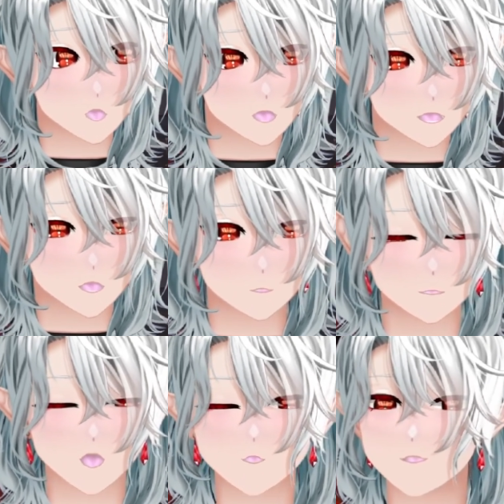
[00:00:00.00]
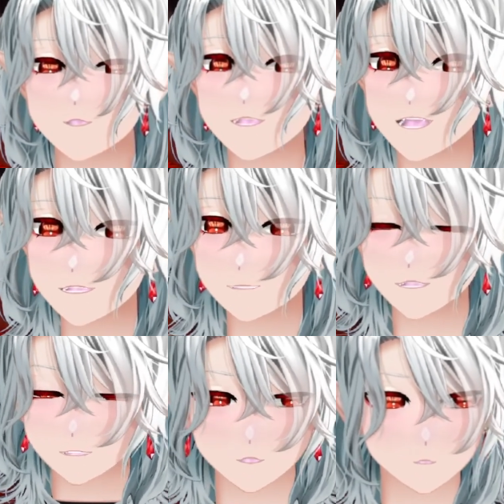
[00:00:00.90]
could you
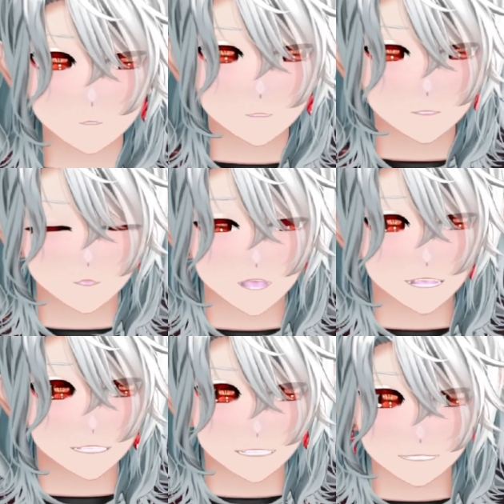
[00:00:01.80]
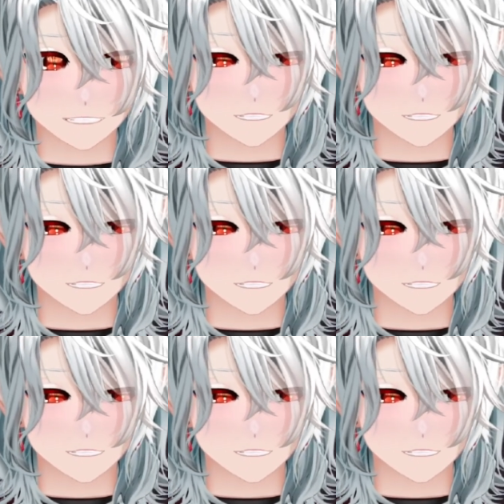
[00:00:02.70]
possibly do to utilize this entire